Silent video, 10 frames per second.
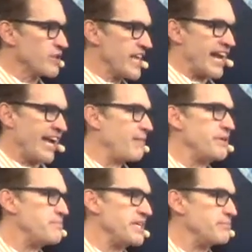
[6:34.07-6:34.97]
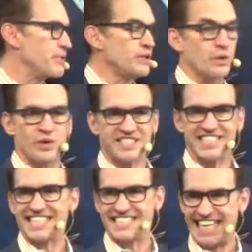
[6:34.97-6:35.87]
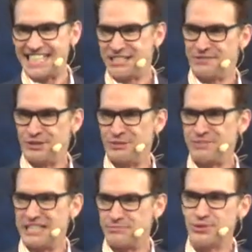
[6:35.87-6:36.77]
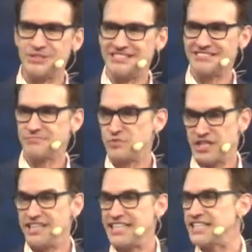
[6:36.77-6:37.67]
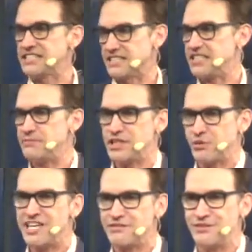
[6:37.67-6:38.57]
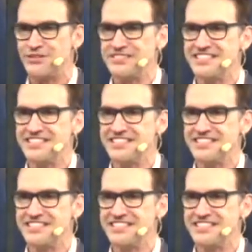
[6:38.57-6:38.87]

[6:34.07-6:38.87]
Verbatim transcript: that happy people or successful people can easily be grateful.